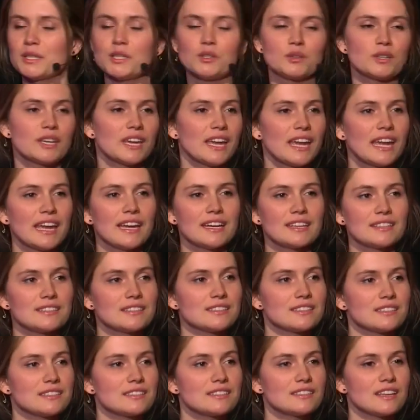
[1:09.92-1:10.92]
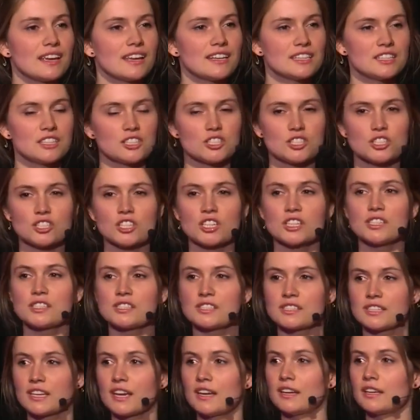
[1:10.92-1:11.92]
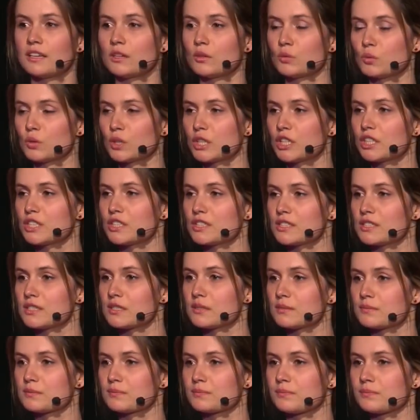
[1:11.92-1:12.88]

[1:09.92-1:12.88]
you can't, and it's just getting worse.